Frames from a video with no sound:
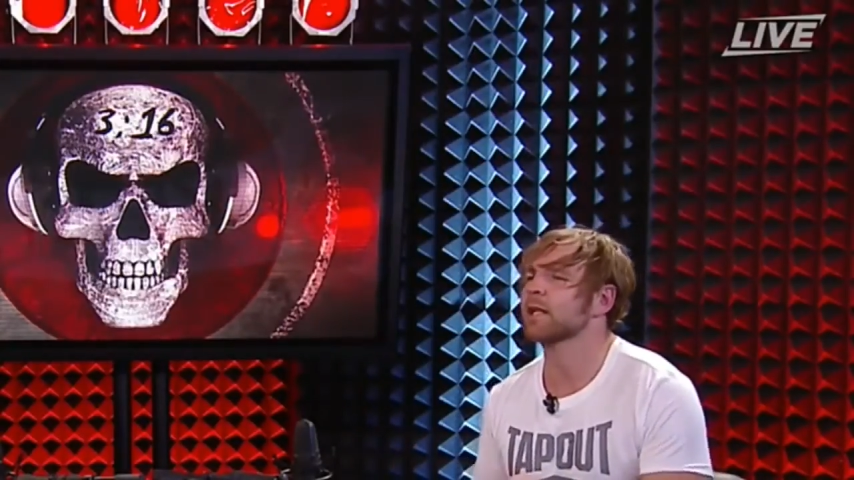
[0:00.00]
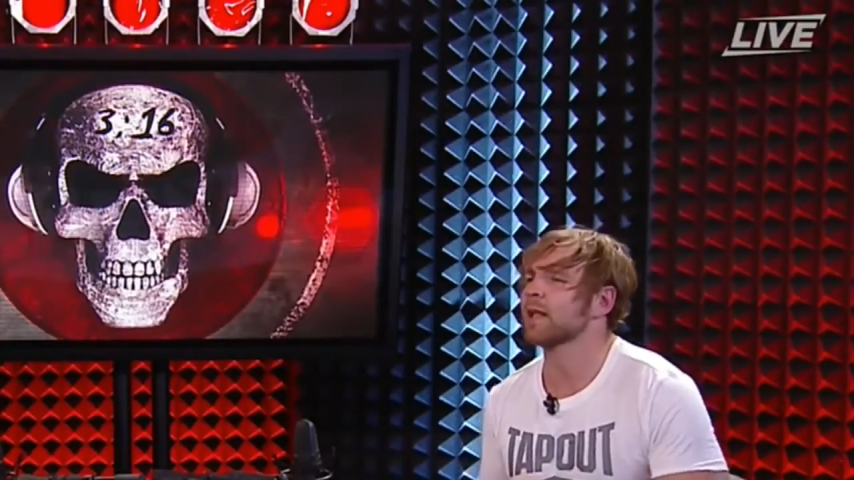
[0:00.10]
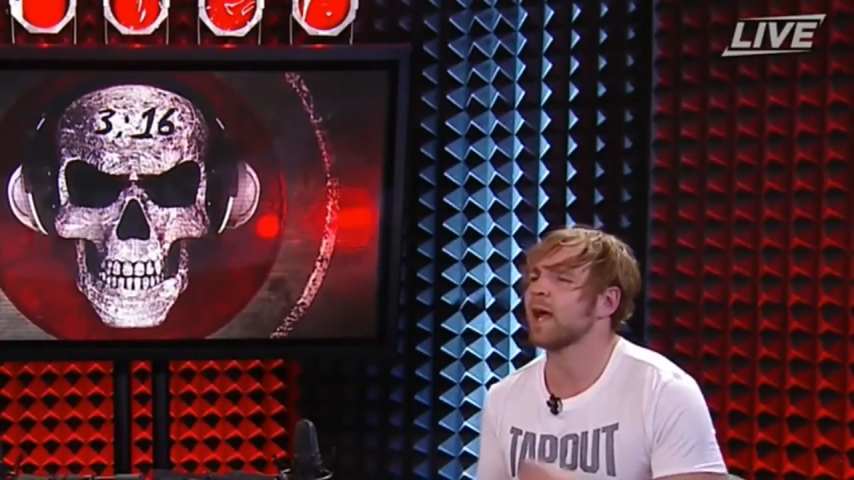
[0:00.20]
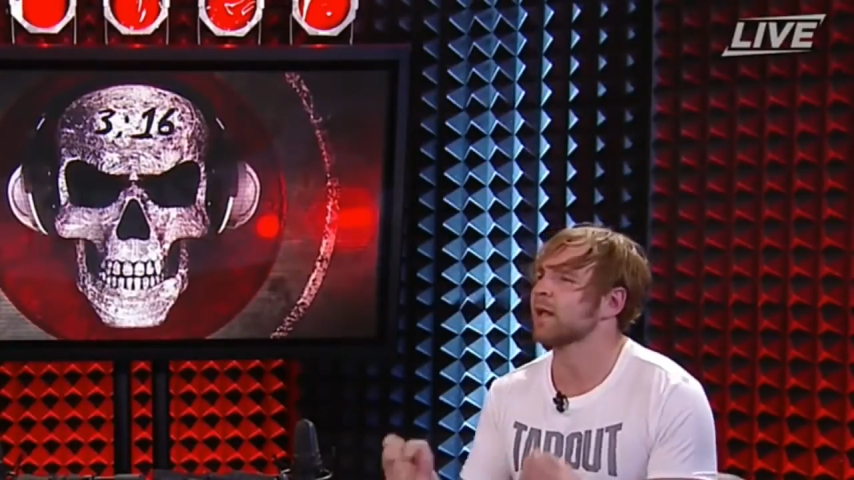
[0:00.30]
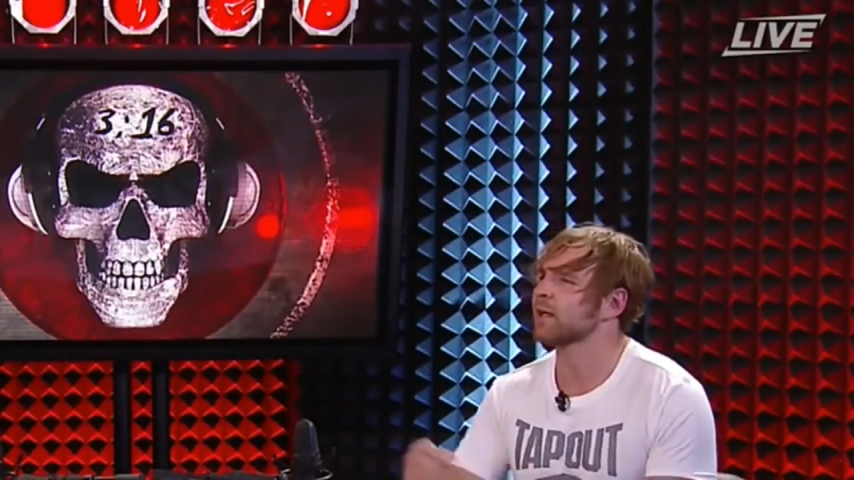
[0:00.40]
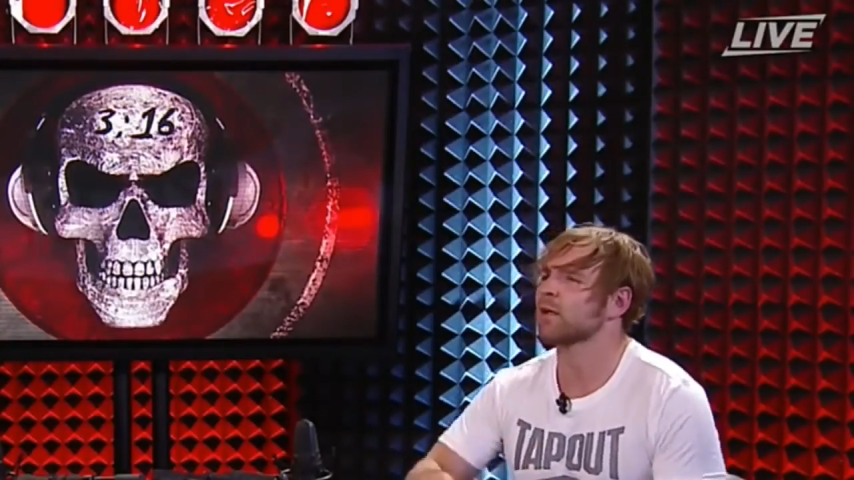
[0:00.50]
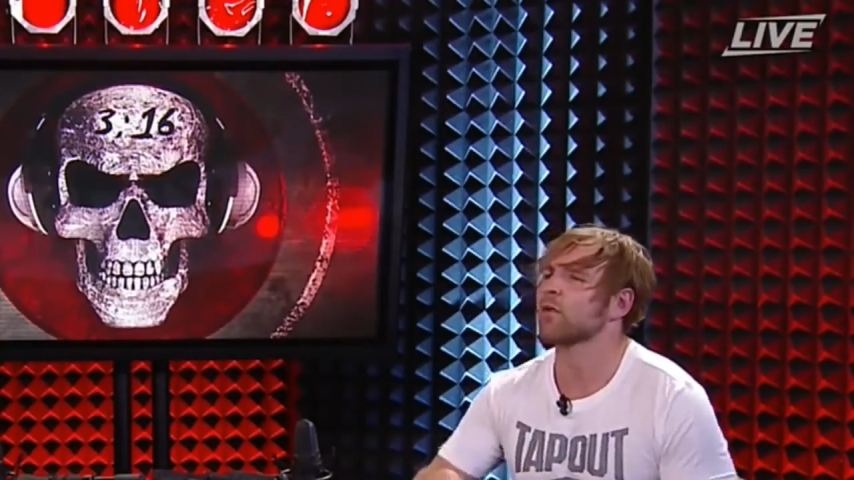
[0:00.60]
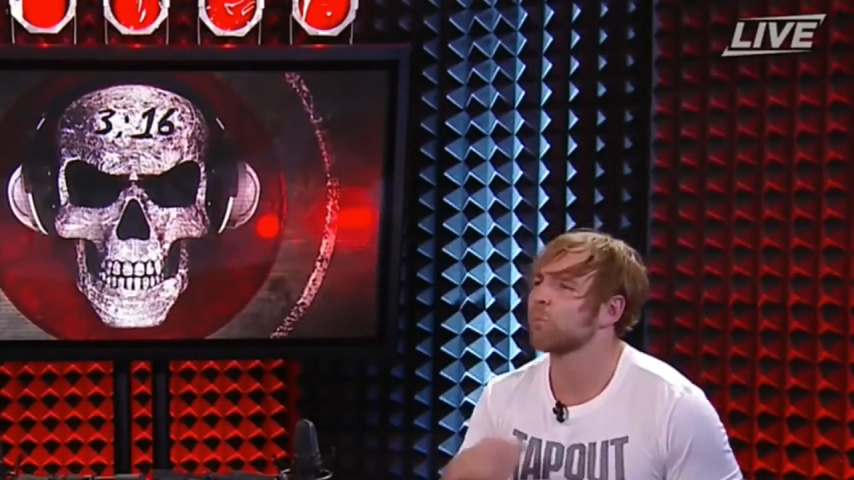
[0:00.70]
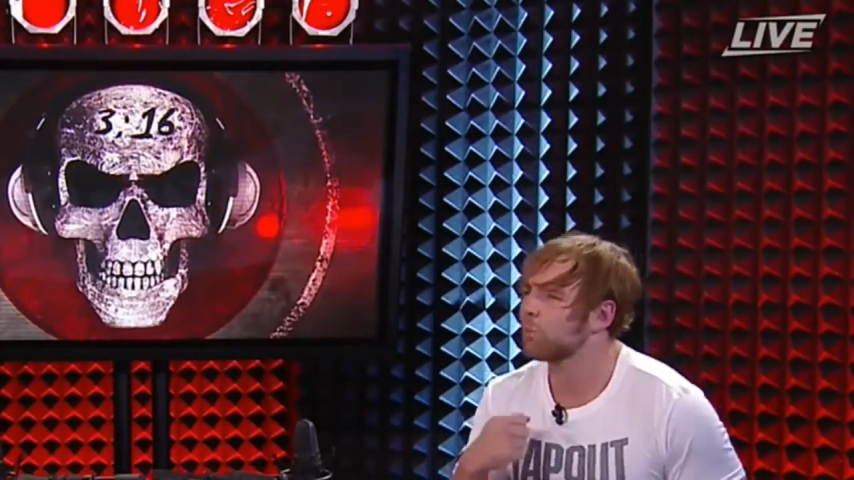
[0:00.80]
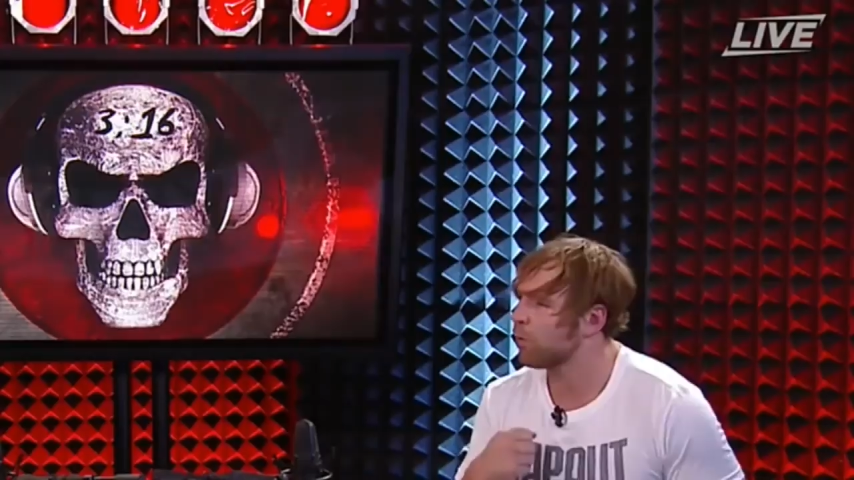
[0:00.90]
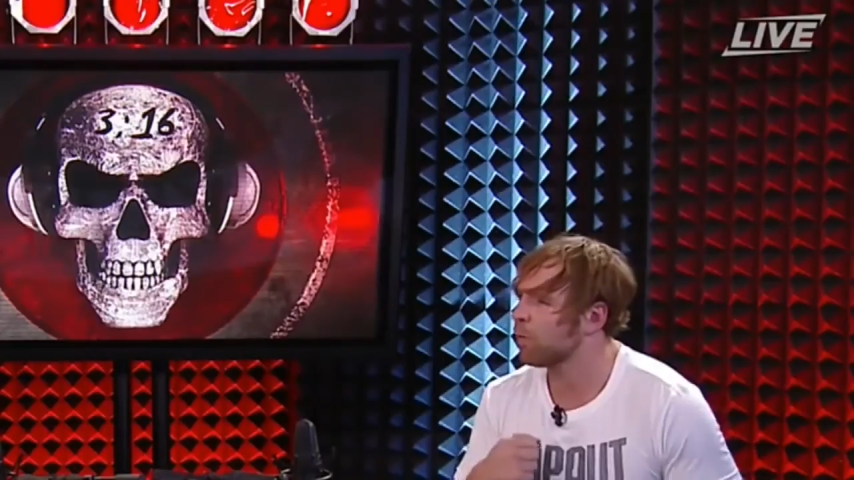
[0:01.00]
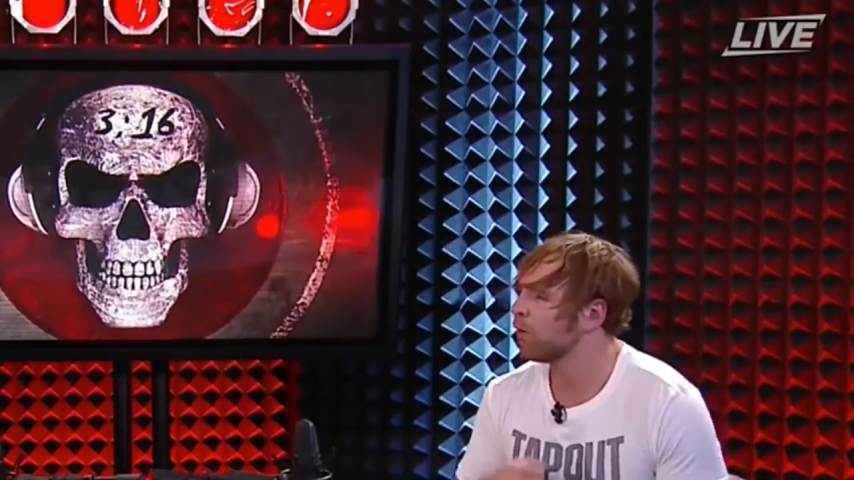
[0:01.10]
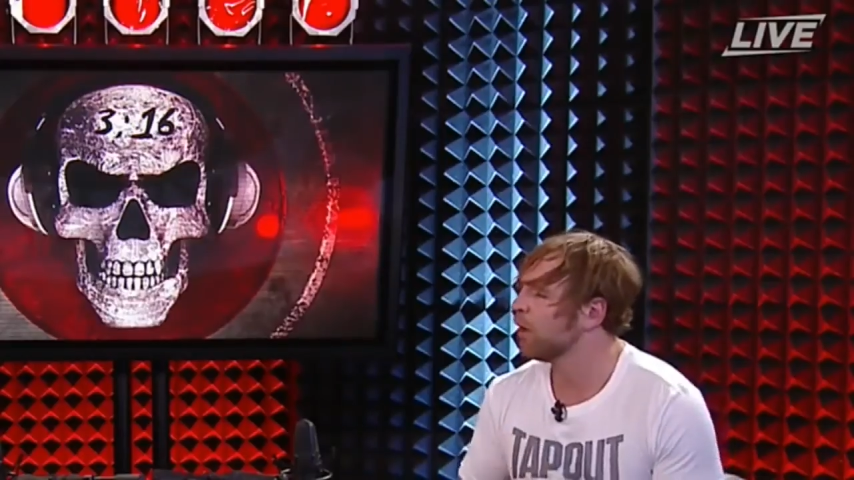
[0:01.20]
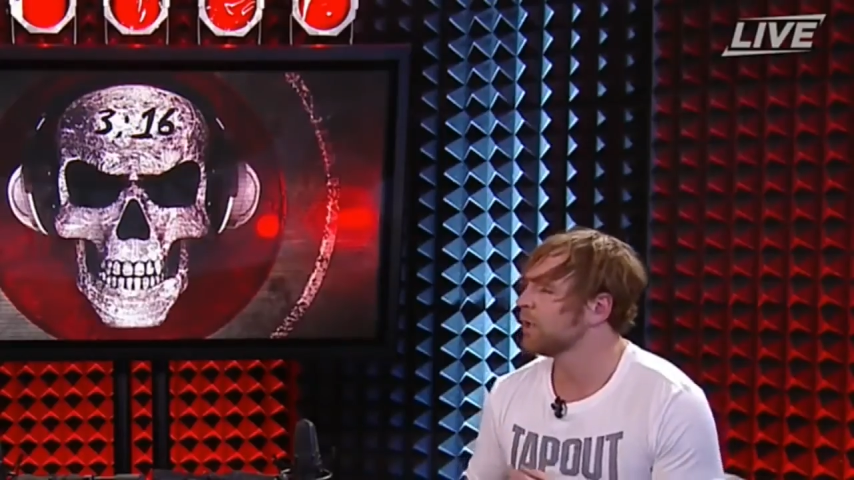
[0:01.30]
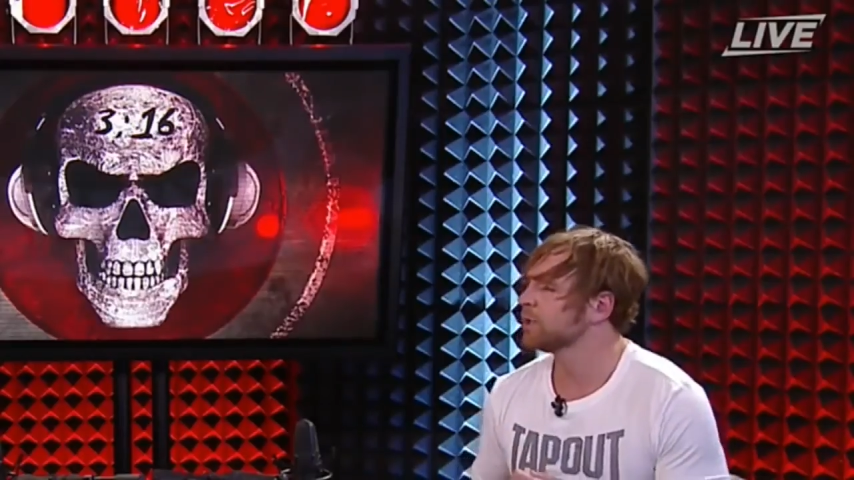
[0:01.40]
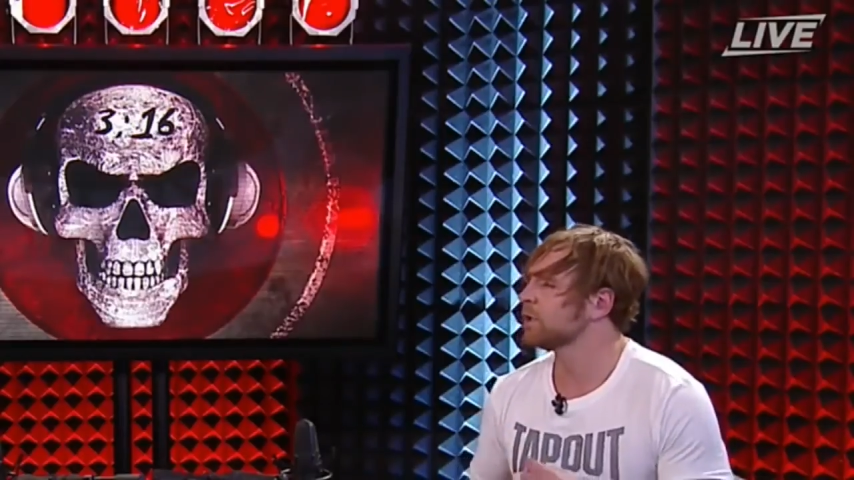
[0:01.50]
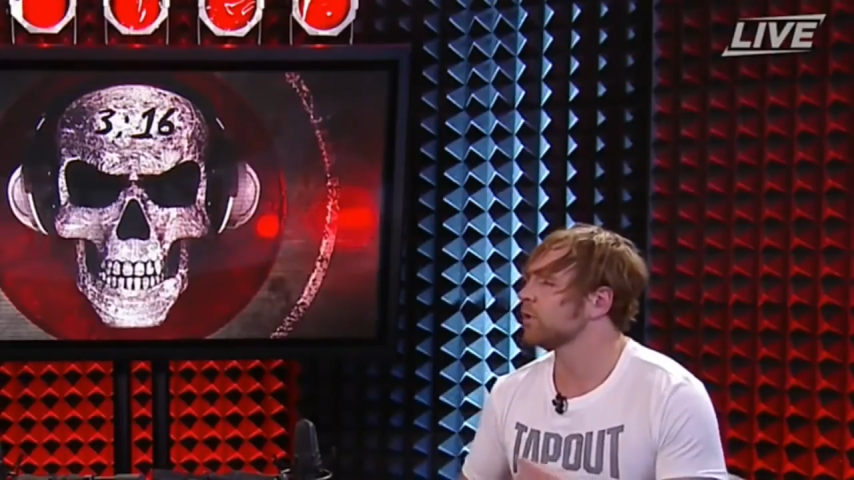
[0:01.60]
and I cut a little promo.